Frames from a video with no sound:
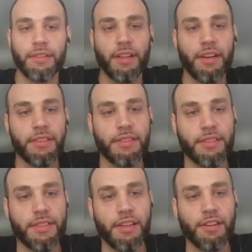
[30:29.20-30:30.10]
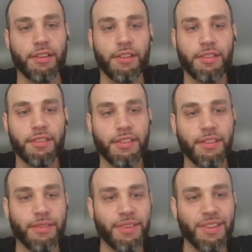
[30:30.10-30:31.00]
That is the standard.
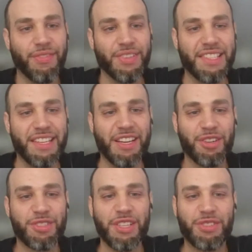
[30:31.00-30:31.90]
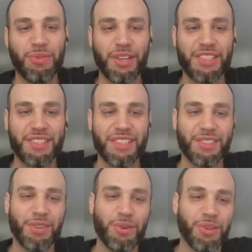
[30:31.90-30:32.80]
Yeah. If it's an ERC20
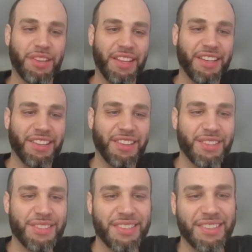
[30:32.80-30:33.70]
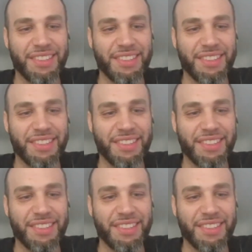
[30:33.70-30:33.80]
token, they can list it.